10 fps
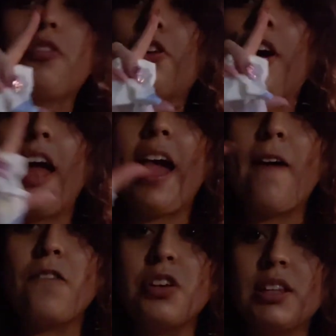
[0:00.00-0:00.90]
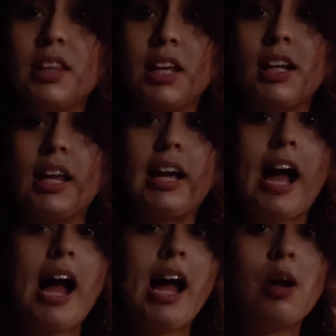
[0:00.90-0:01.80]
for everything. Like,
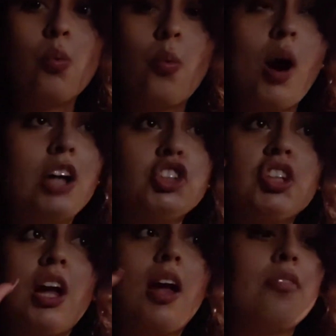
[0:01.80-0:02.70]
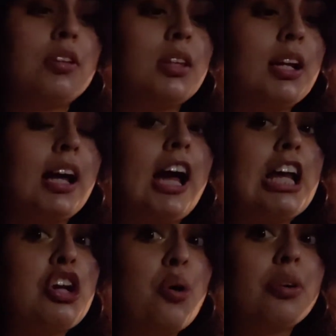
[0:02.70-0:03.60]
I watch everything. Like, I
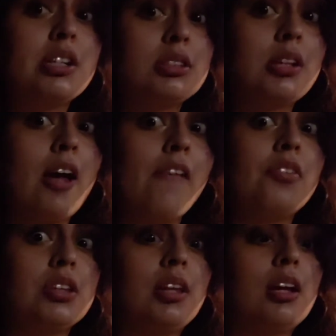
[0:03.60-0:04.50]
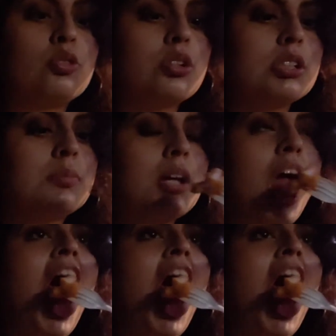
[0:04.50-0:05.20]
notice everything. Trust me.